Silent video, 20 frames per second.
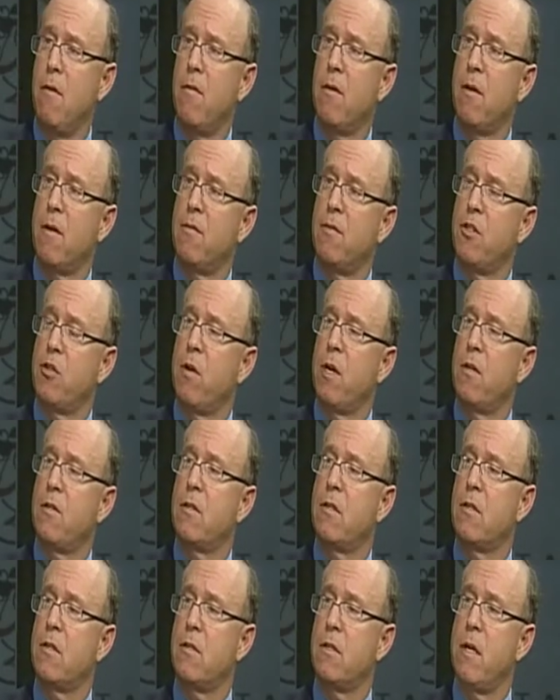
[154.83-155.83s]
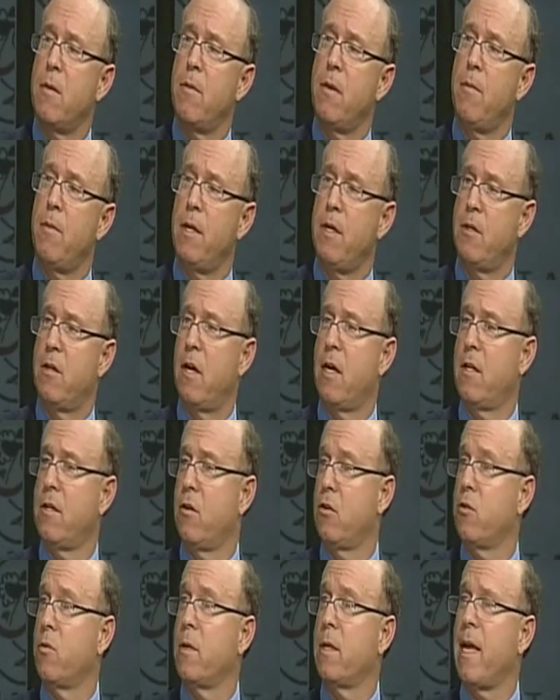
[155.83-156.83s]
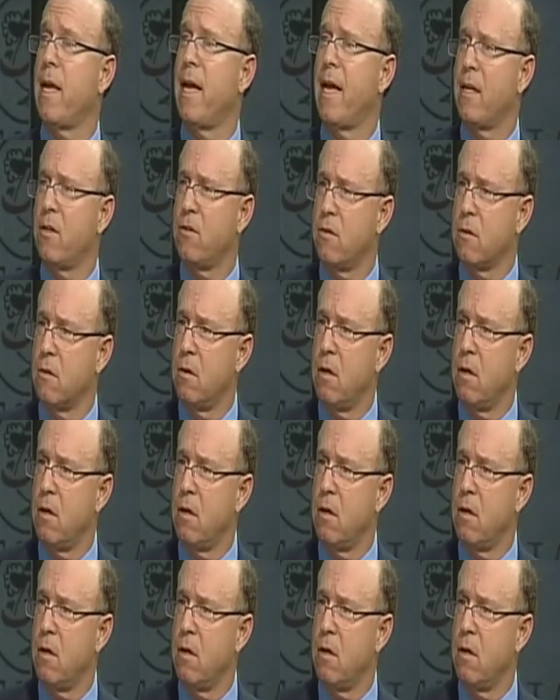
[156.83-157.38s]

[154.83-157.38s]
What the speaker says: level of stress as somebody being diagnosed with cancer.